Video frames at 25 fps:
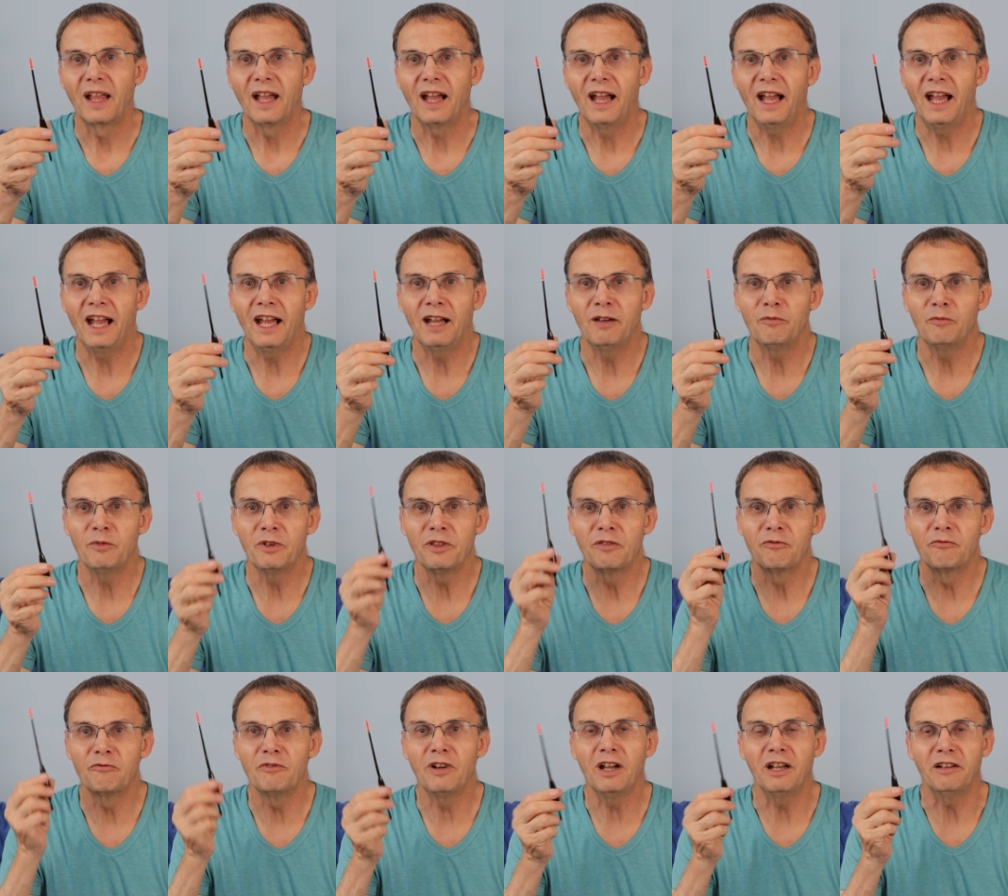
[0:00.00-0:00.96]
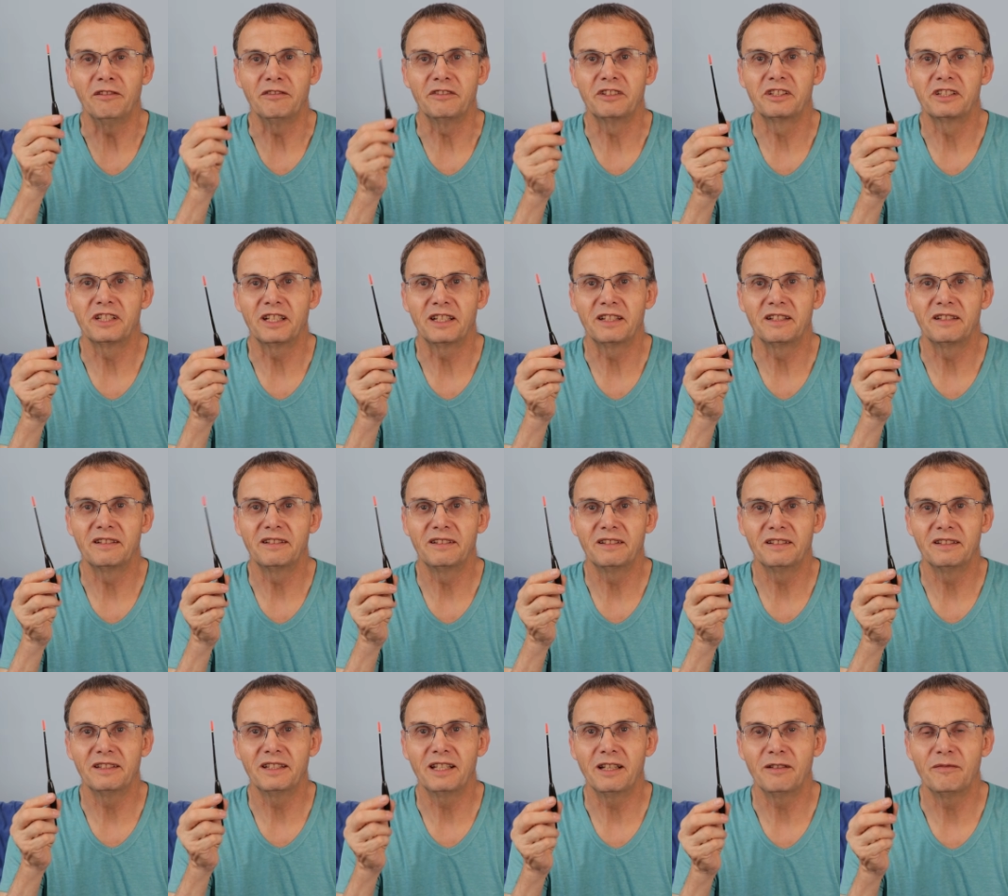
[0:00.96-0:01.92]
And with roach,
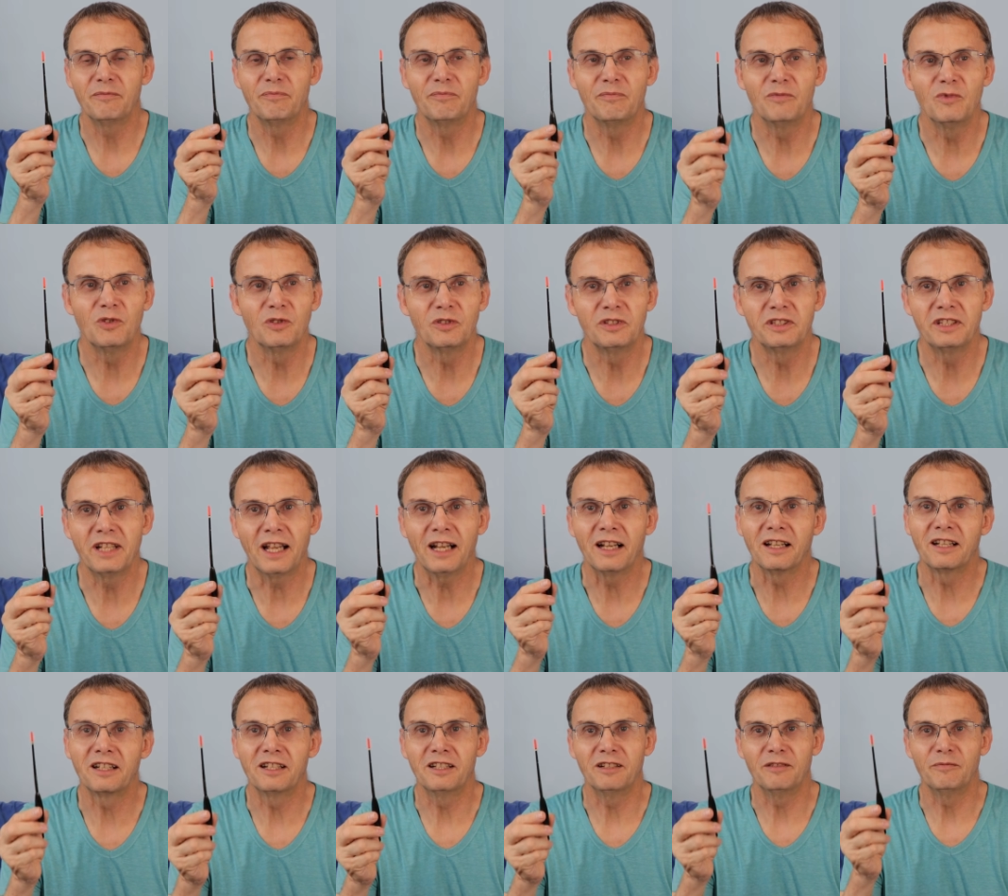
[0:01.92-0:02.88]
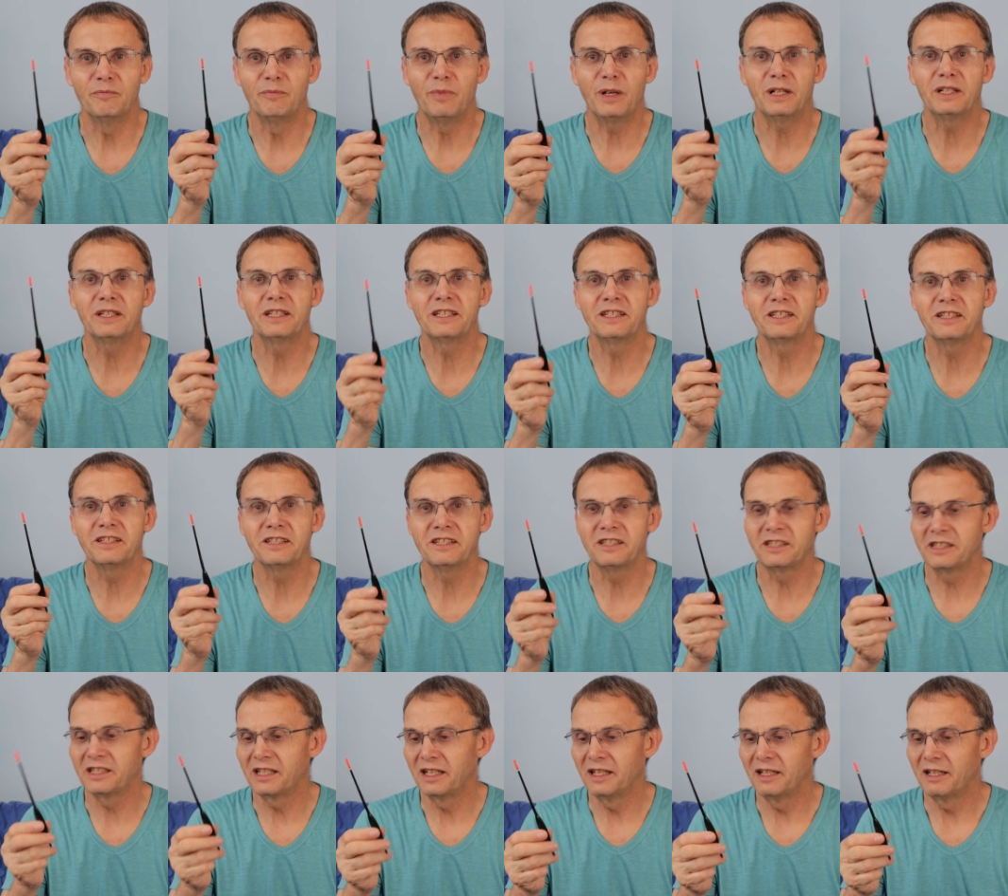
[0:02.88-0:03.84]
they're more delicate
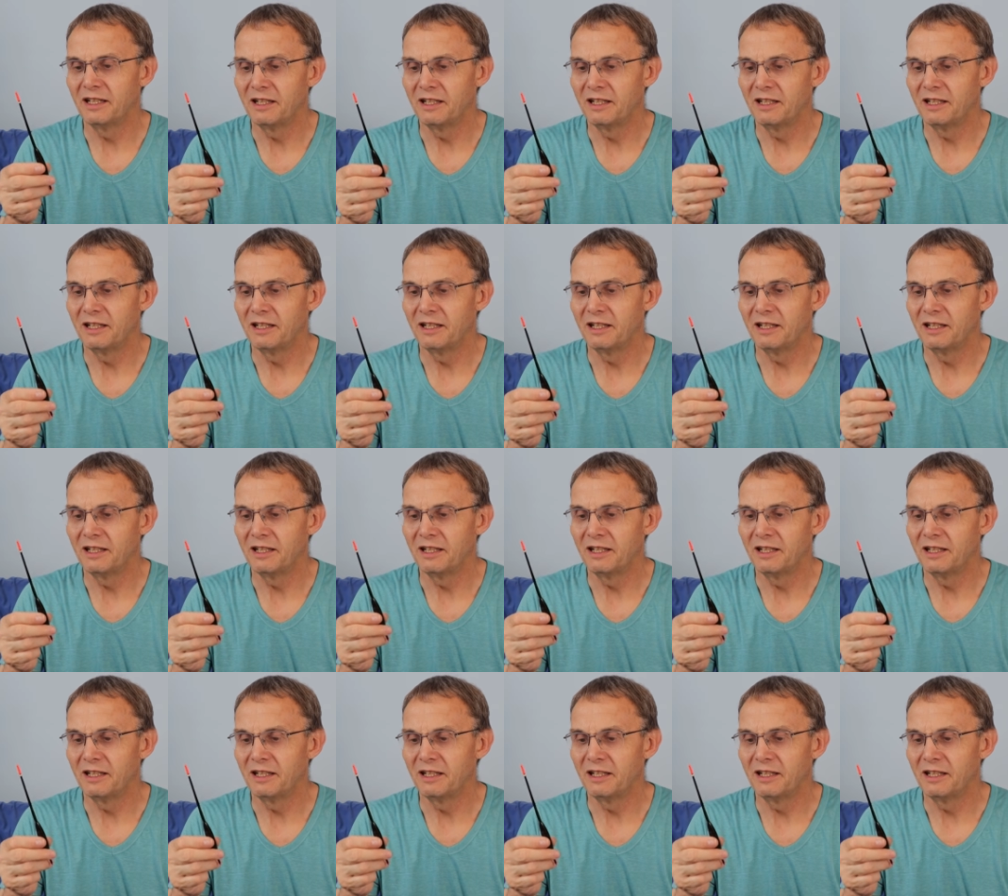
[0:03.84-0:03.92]
biters.